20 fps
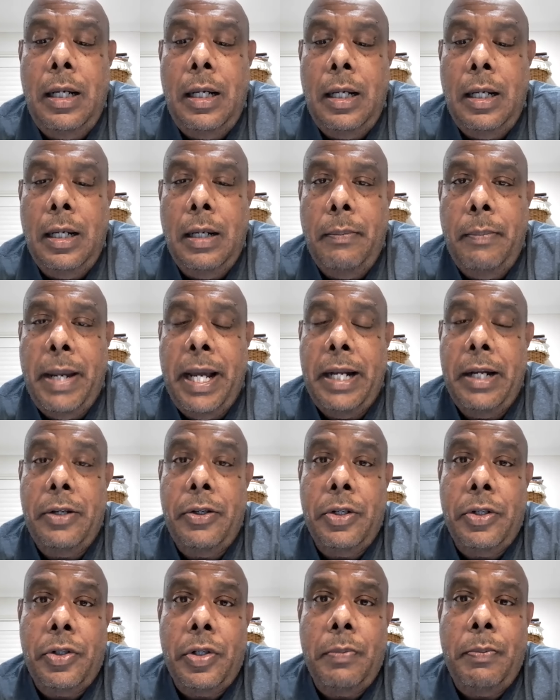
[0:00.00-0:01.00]

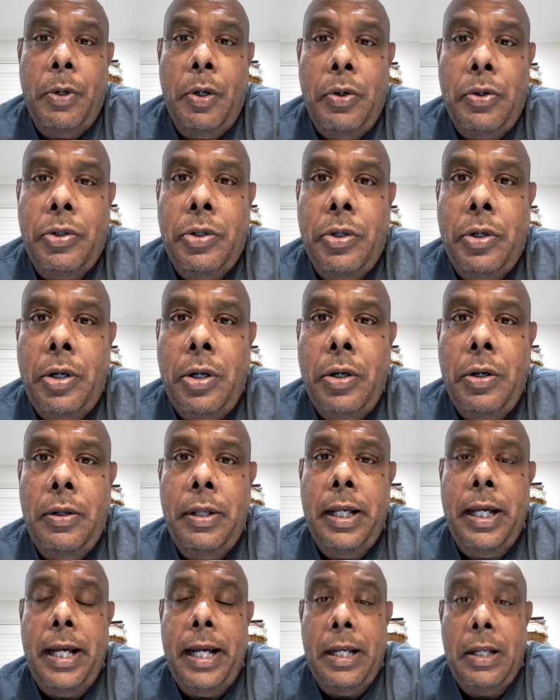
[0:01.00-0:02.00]
manager supposed to know
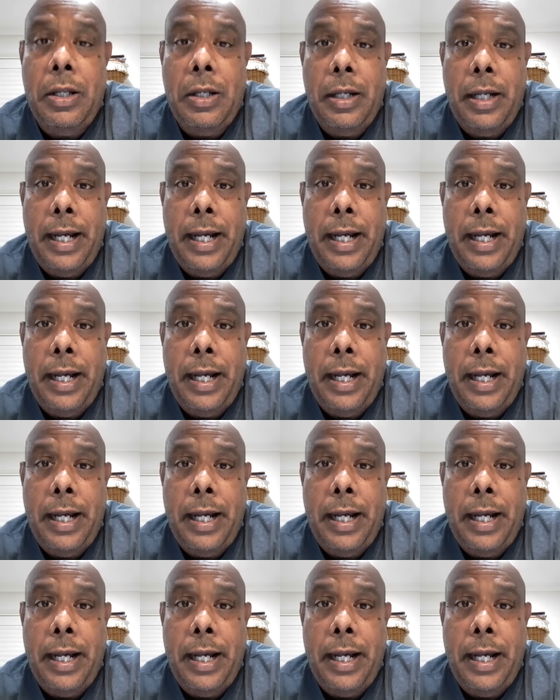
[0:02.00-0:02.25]
their